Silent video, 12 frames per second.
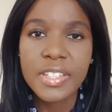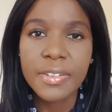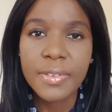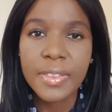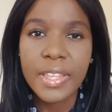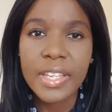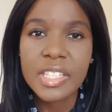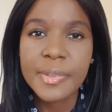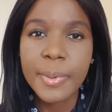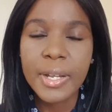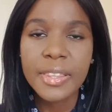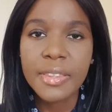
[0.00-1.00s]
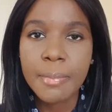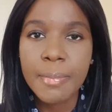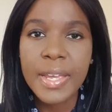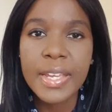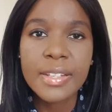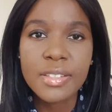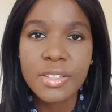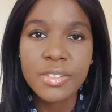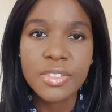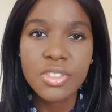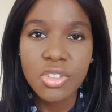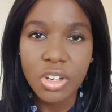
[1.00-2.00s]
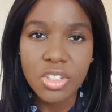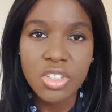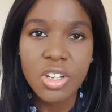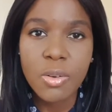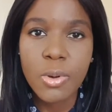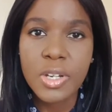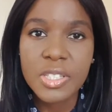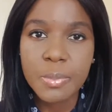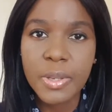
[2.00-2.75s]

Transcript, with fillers: different things but the main sort of structure was